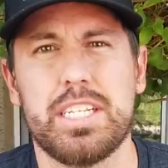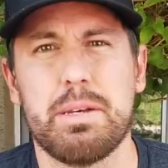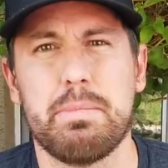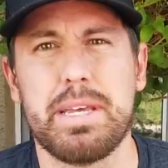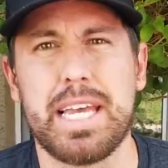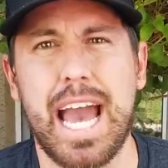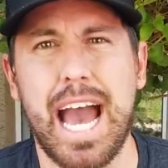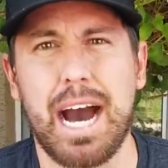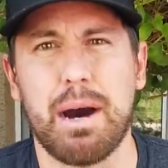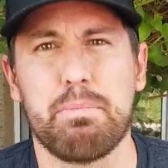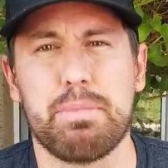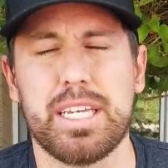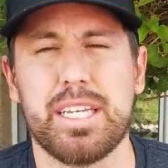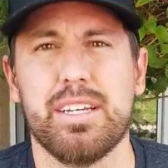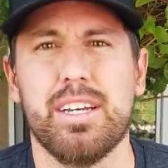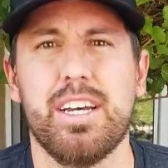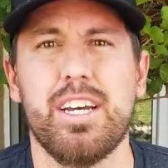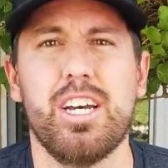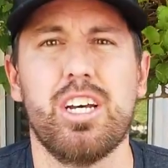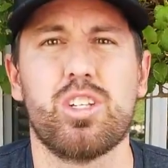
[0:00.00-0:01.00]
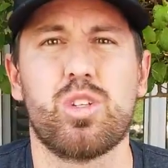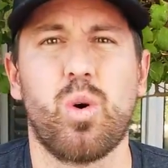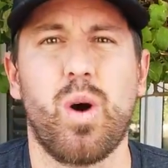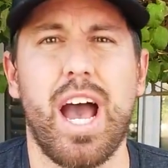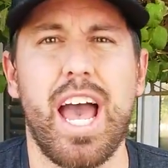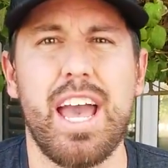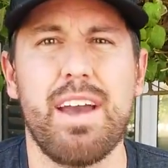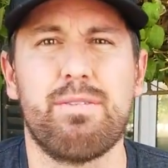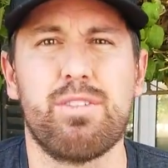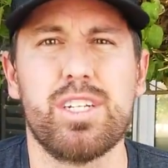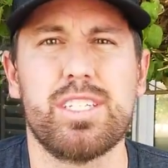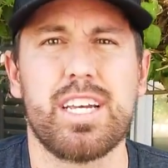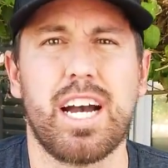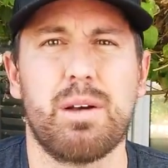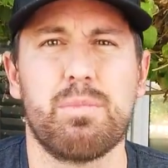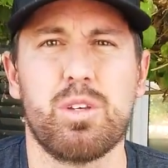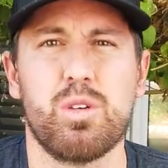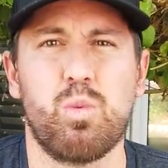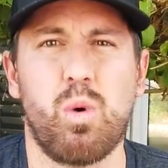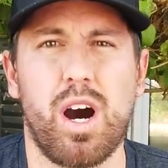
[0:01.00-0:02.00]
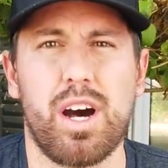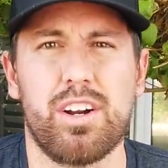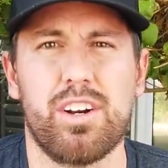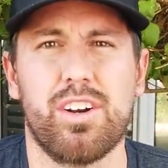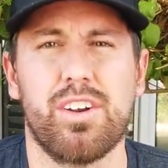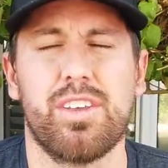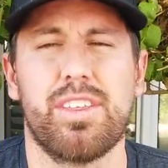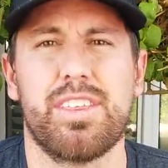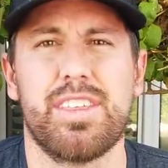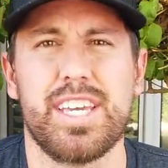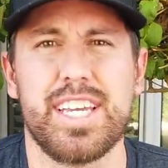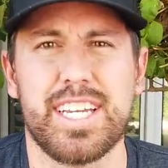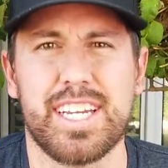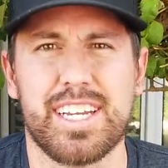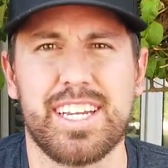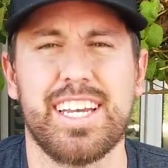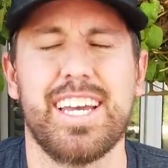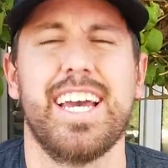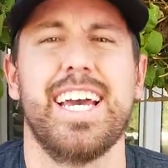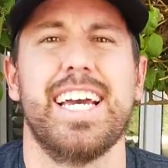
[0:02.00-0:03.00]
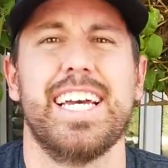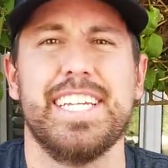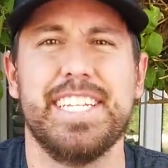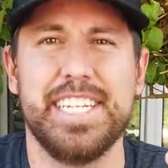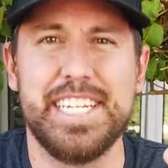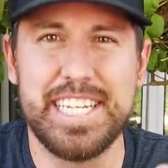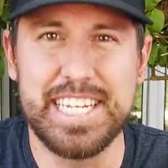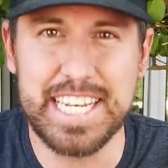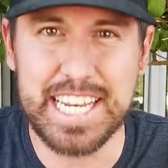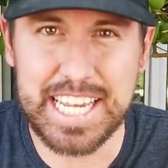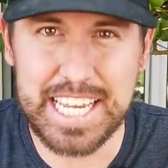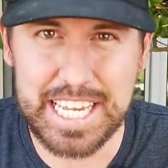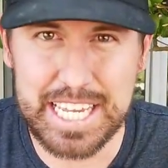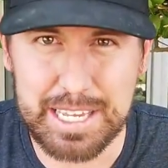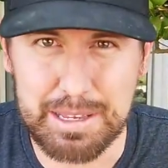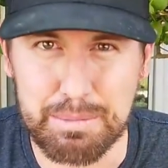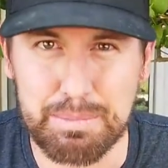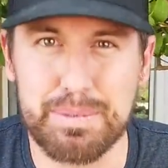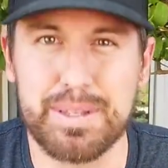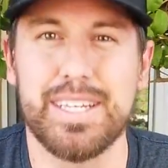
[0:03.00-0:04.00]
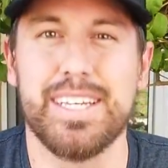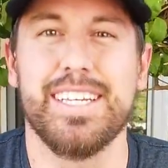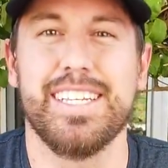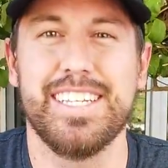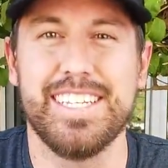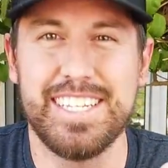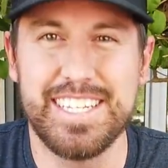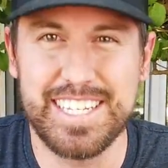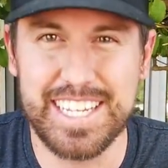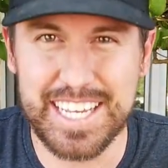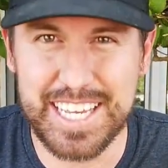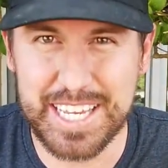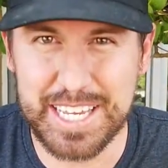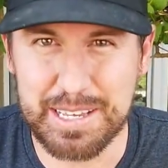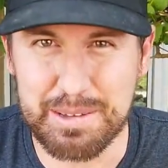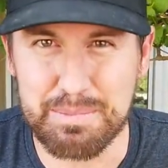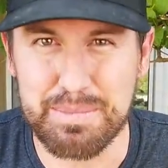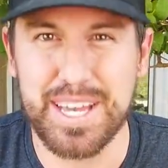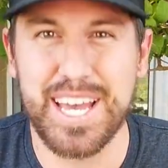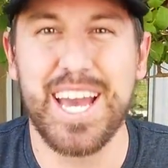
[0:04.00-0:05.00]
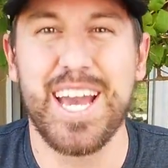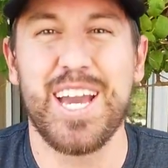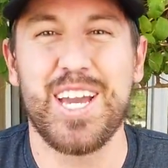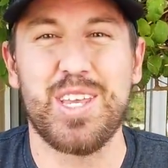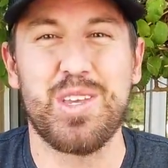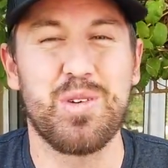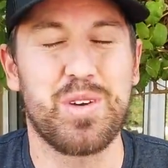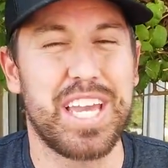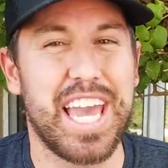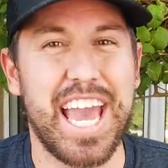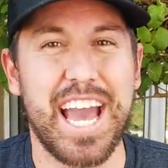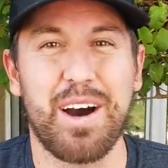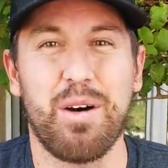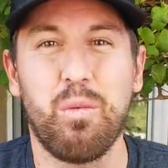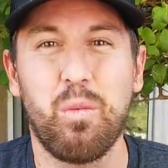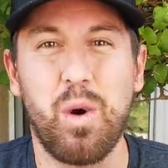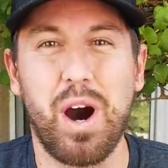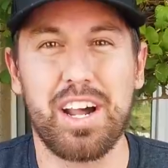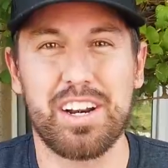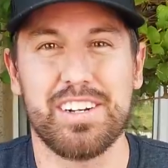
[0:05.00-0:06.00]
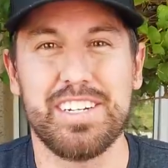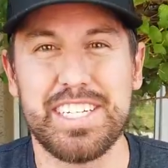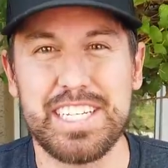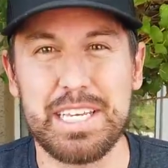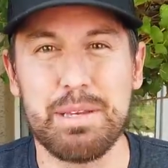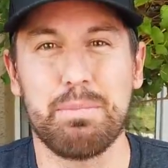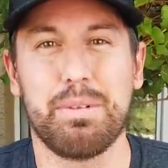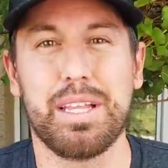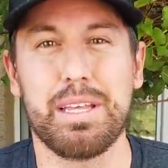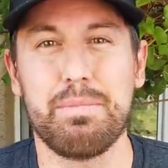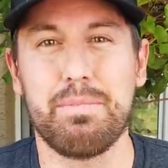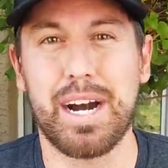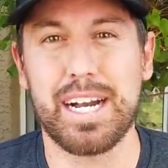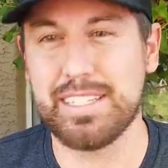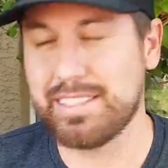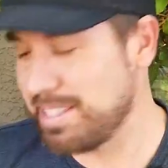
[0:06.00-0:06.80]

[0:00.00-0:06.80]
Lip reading: to be happy. So every time you water, think deep. You can't water deeply by